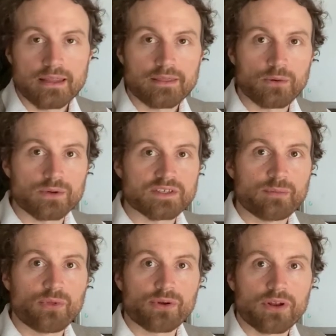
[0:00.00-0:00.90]
that were
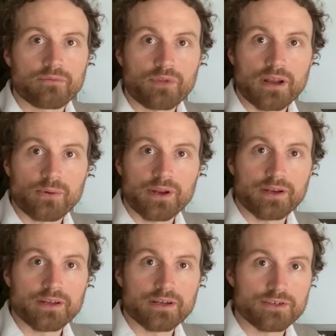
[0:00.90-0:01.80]
similar enough that I
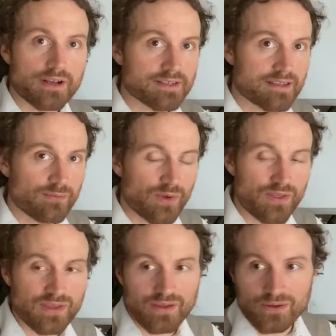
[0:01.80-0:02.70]
wanted to address them
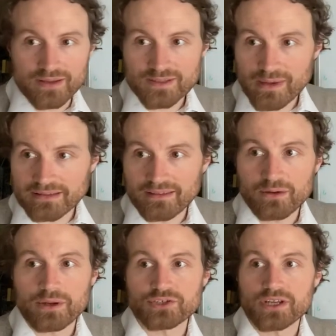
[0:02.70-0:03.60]
with you, and it's mainly the
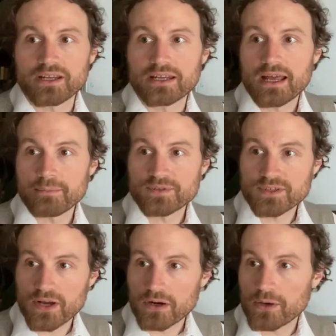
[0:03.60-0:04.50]
question, I'm
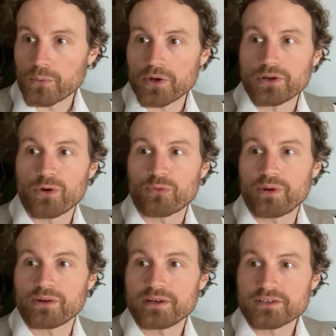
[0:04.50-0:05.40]
stuck on where to go with
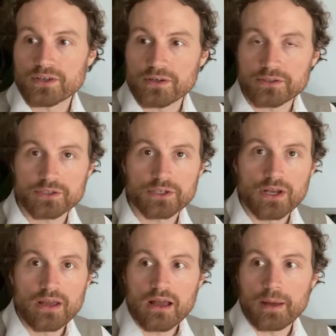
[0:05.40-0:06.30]
my research.
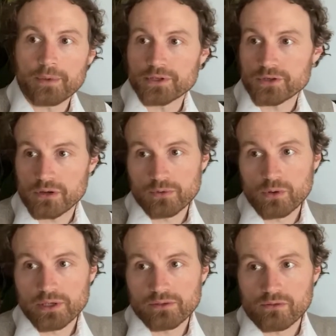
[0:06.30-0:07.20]
I'm not sure I'm
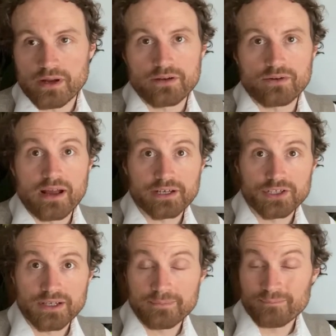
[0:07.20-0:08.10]
going in the right
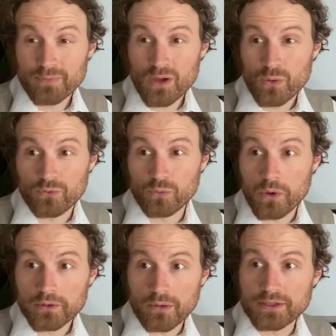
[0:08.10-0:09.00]
direction. Was
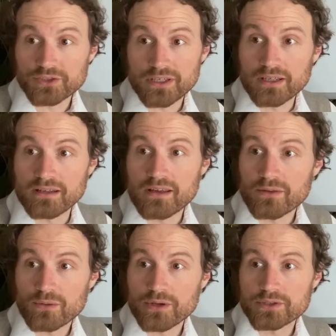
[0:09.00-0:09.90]
one question, and the other
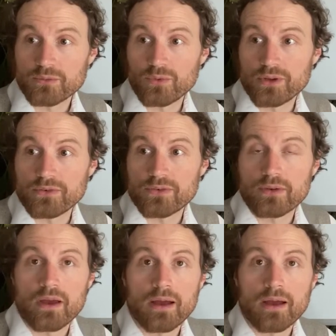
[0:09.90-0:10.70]
question was,